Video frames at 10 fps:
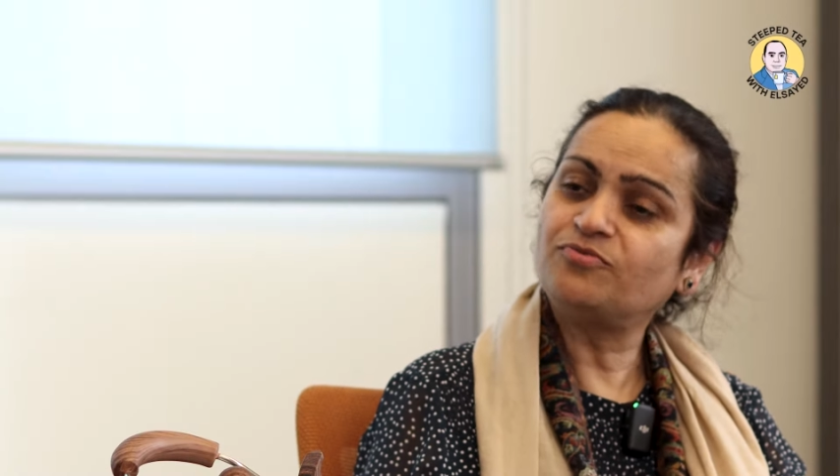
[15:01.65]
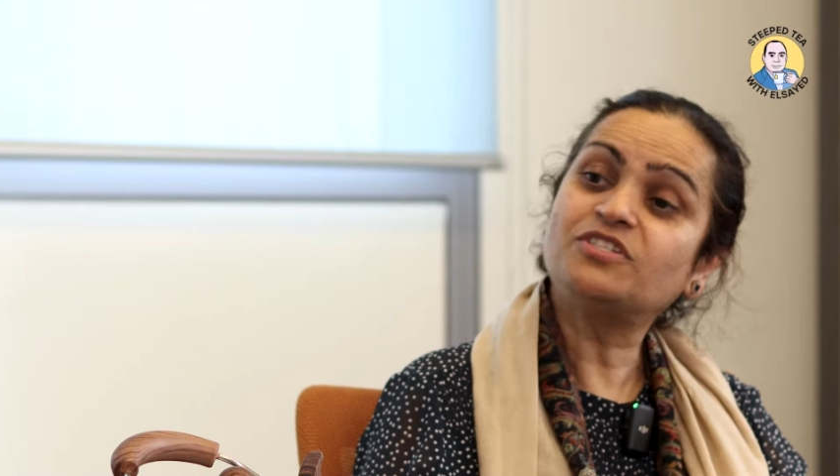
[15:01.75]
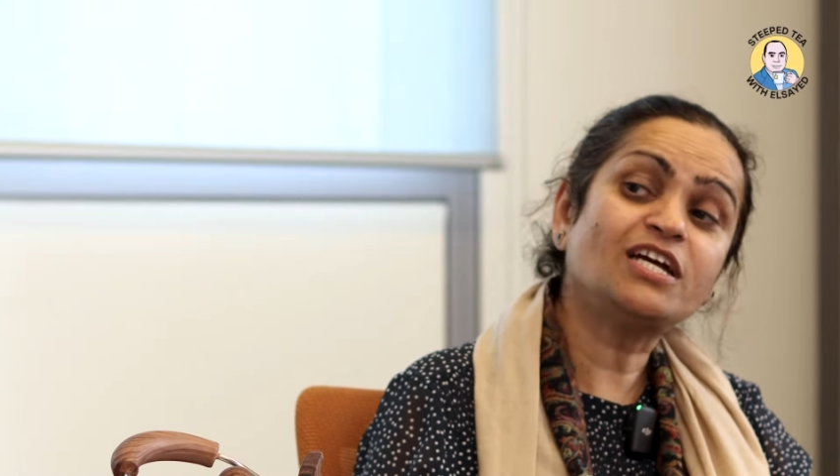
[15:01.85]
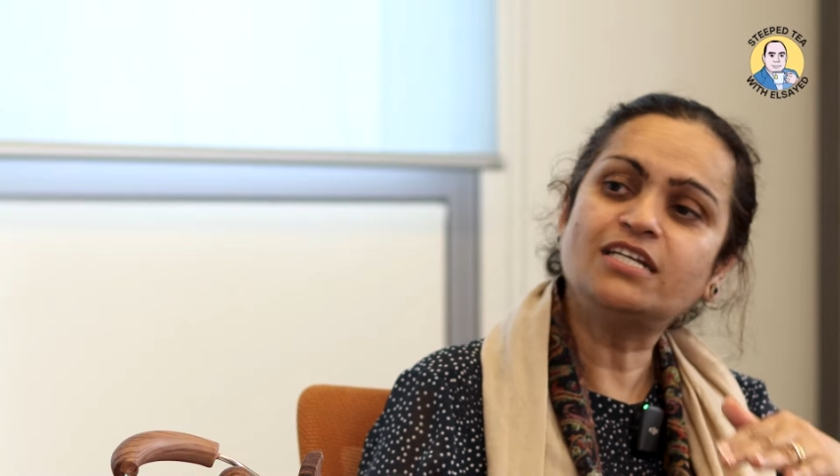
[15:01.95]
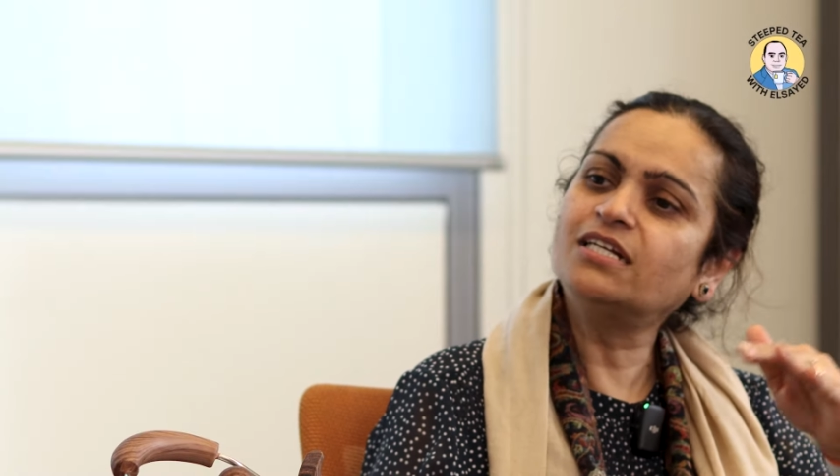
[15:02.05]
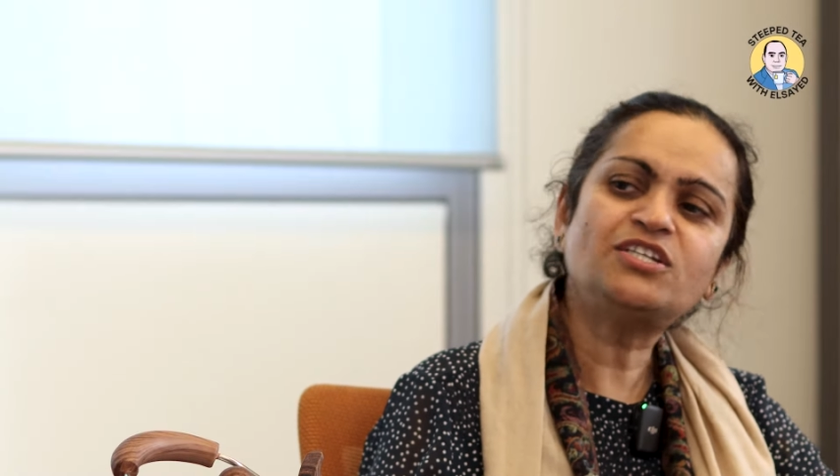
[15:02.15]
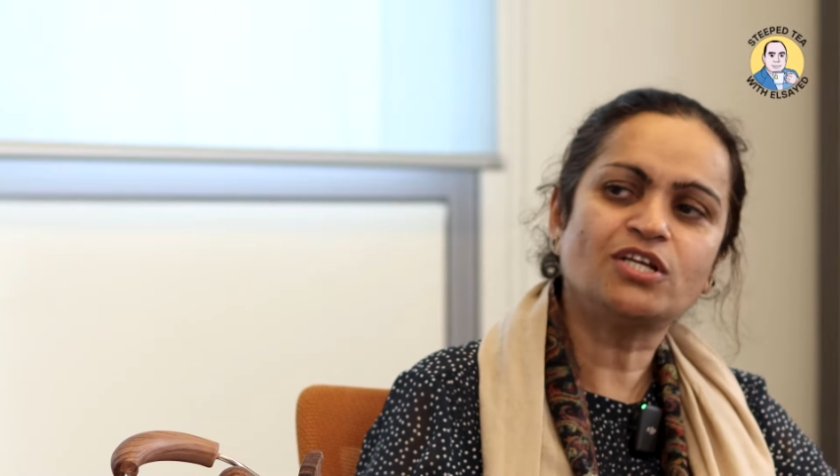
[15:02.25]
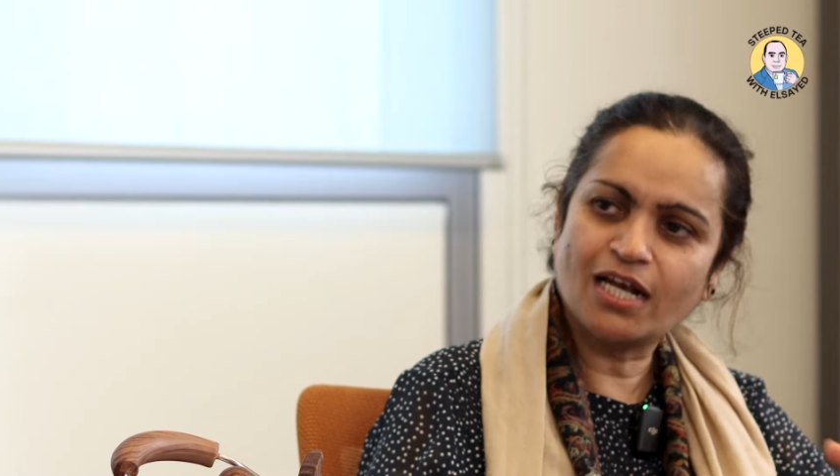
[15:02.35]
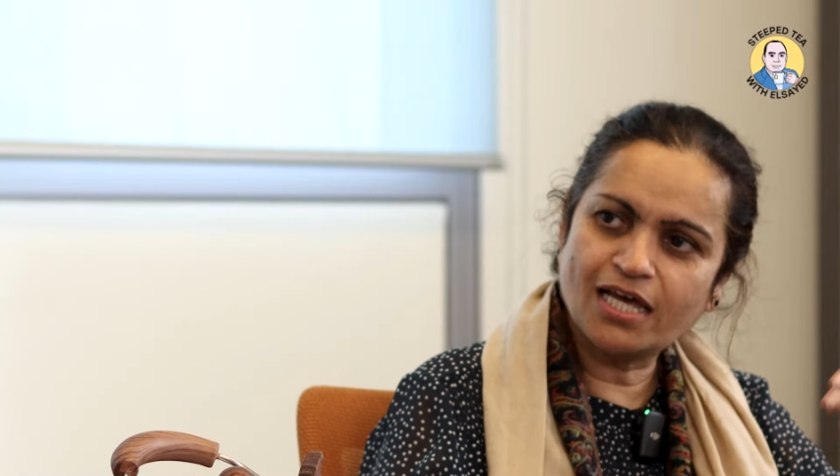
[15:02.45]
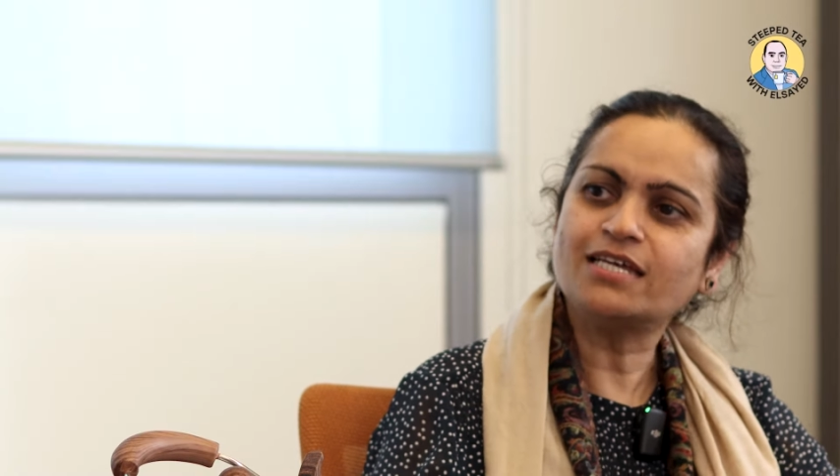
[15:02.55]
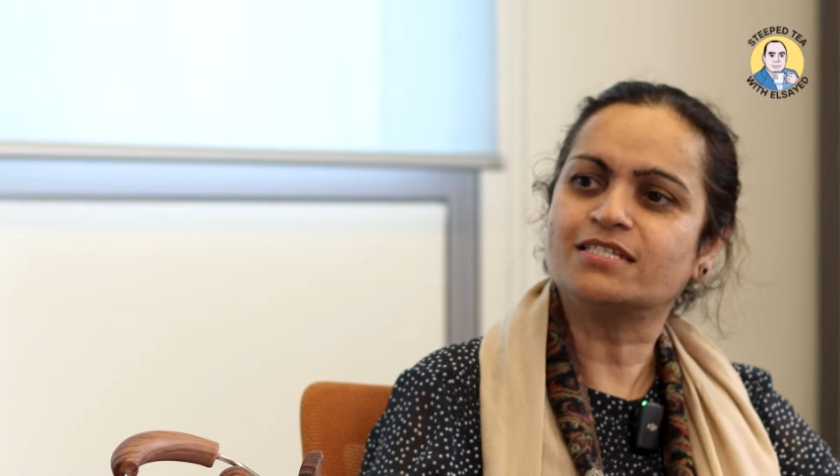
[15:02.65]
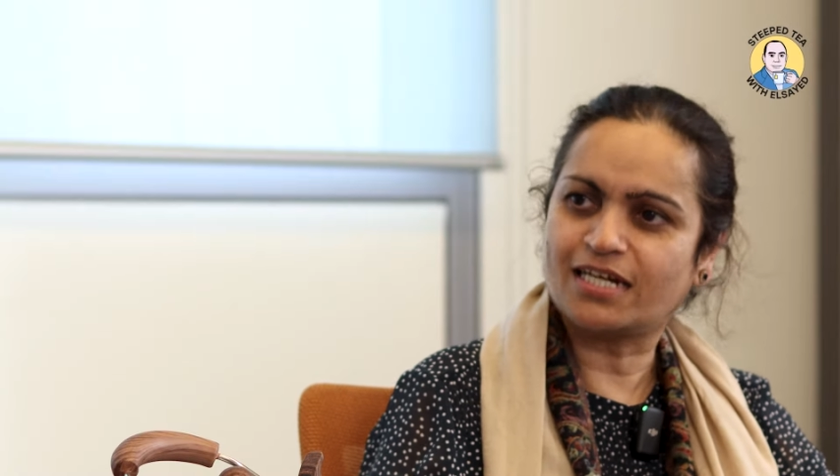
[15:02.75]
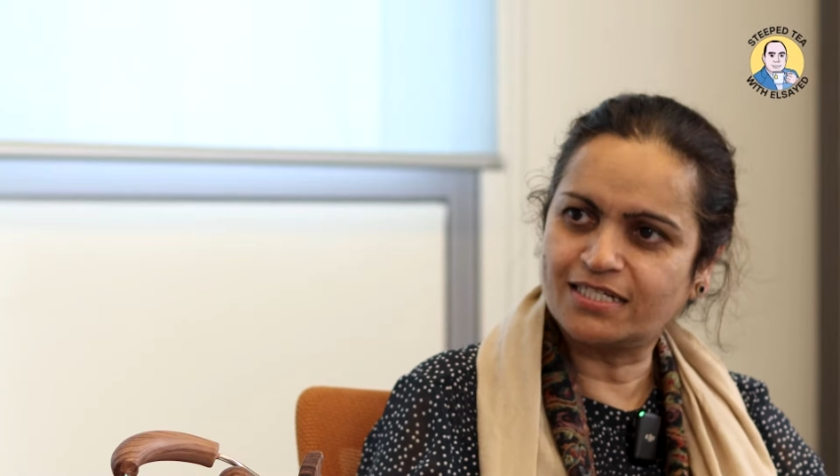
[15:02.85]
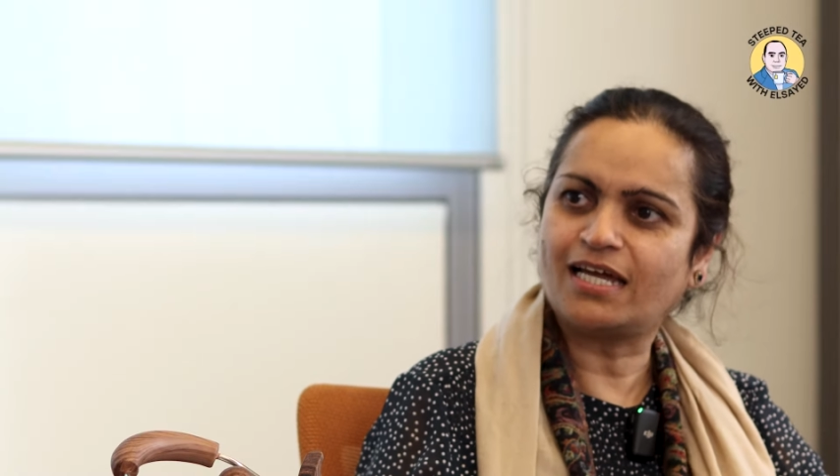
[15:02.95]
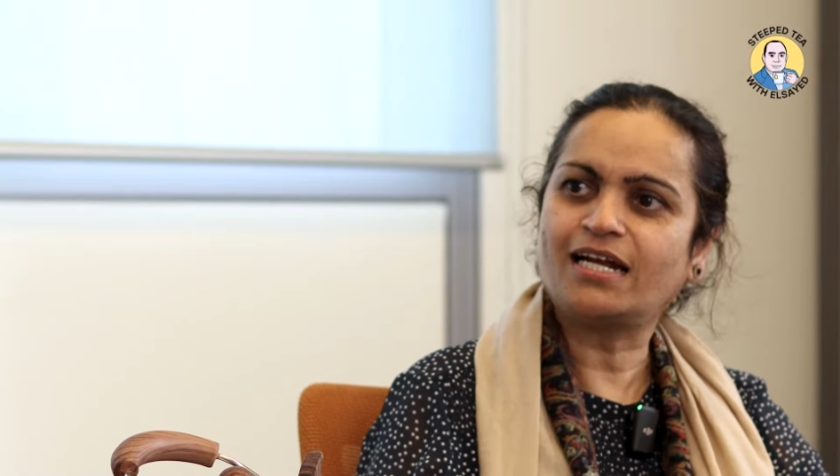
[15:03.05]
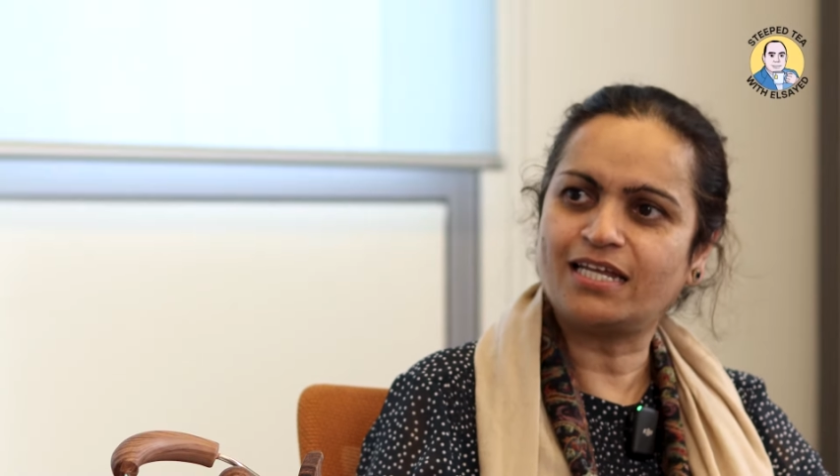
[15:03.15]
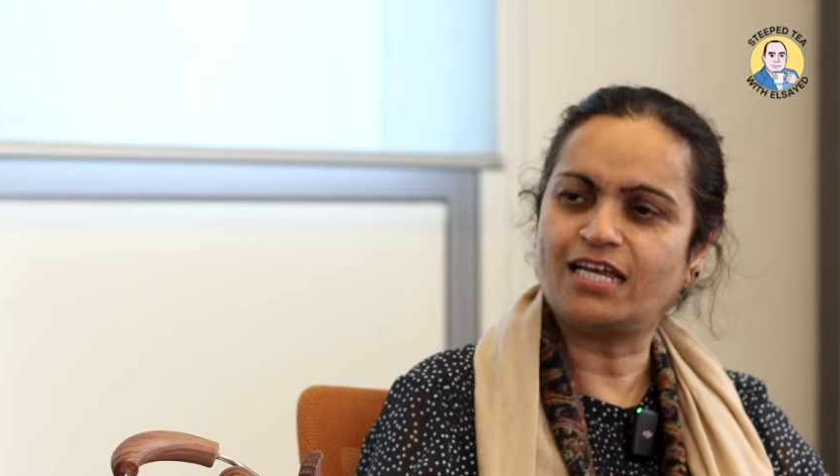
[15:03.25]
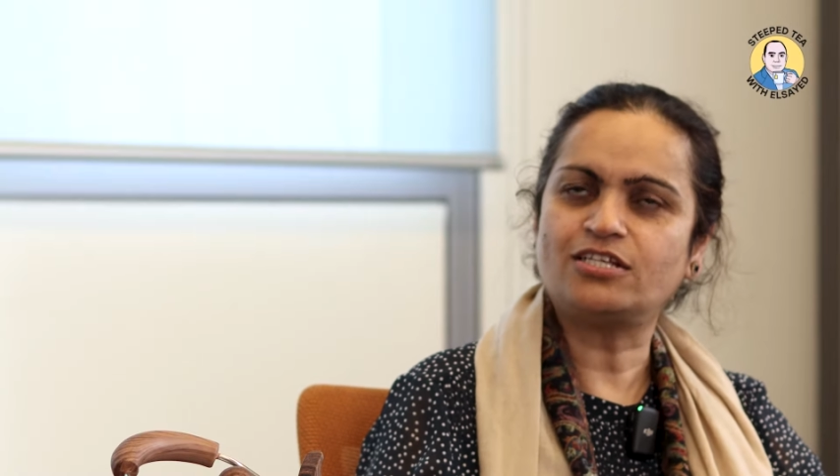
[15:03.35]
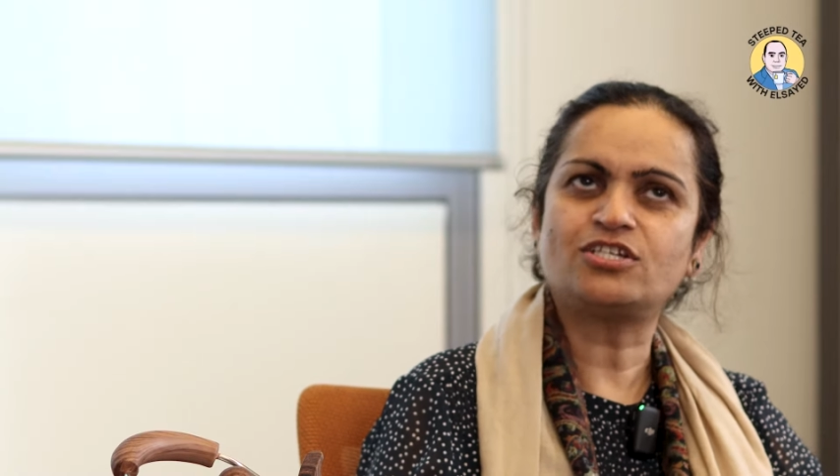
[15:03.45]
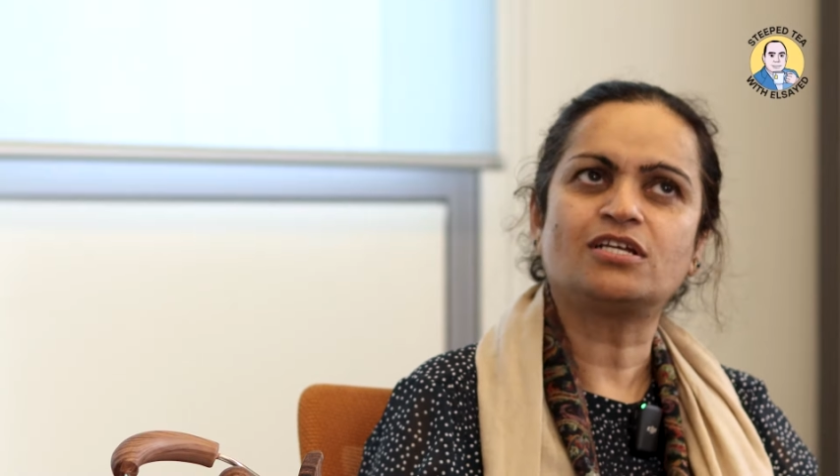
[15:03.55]
which I didn't realize at that
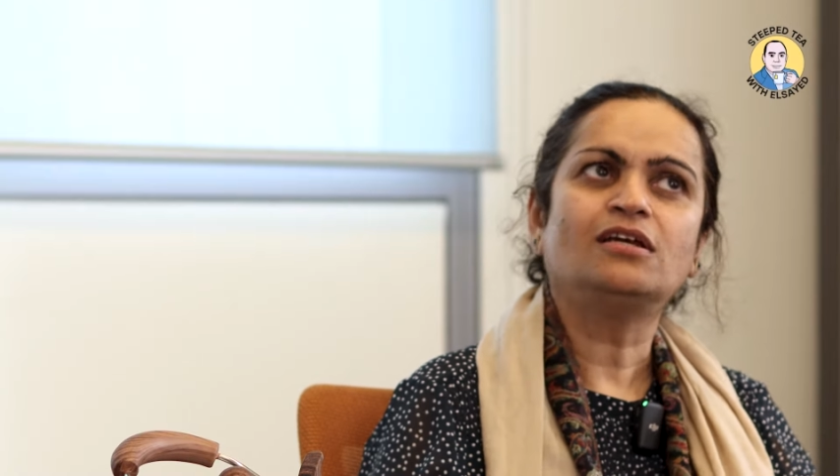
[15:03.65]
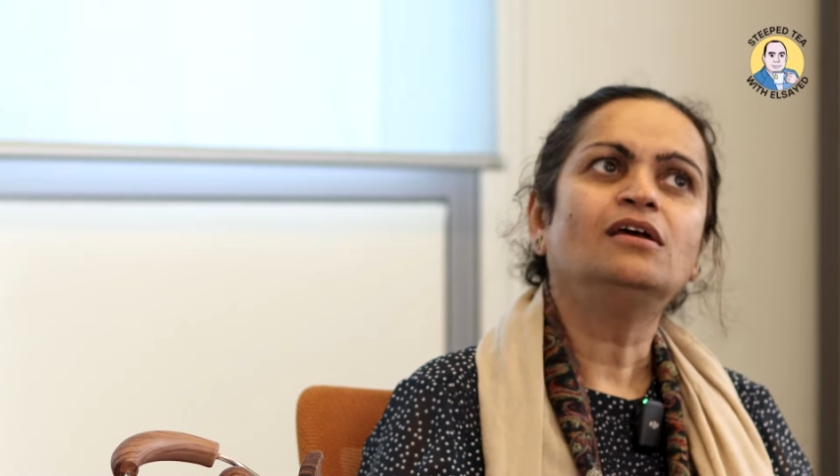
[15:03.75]
age.